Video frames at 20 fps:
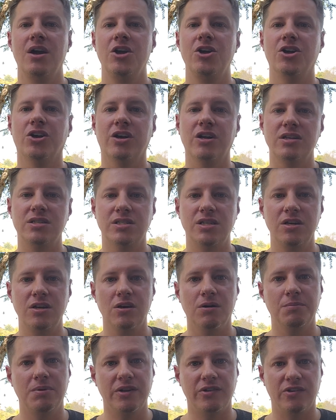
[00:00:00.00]
you're going to see
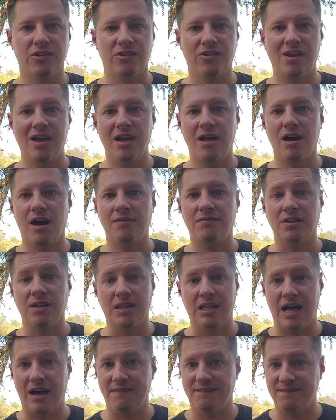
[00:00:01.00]
your business take off a
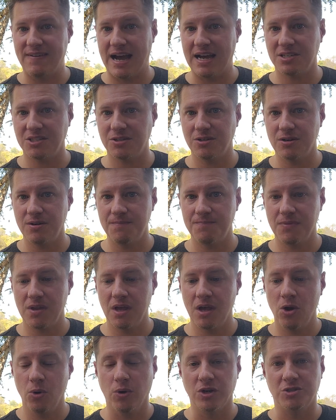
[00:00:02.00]
lot faster,
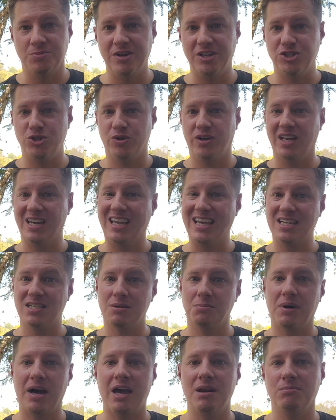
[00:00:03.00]
which means you can get to
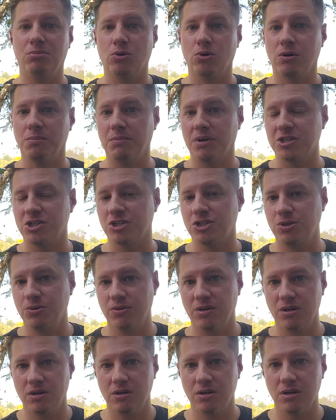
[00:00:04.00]
buying bulk much
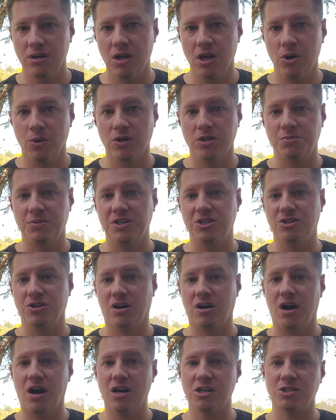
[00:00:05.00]
sooner, which means your
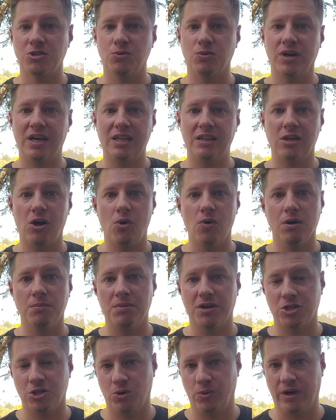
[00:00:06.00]
costs will get lower
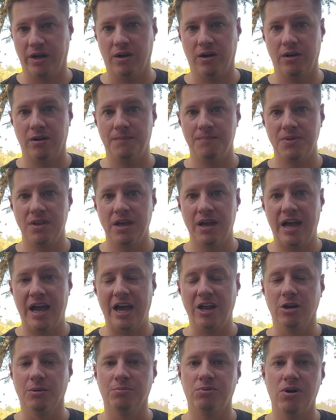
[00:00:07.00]
much quicker
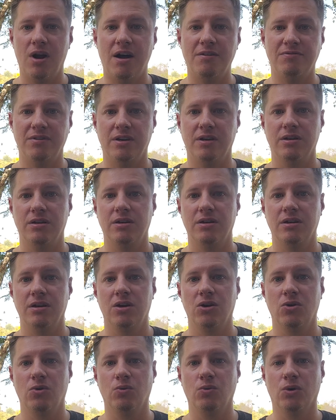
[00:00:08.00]
and your profit
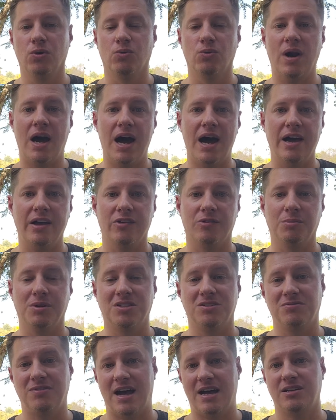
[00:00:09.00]
will rise
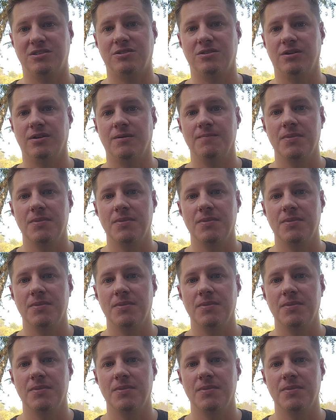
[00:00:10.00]
much faster.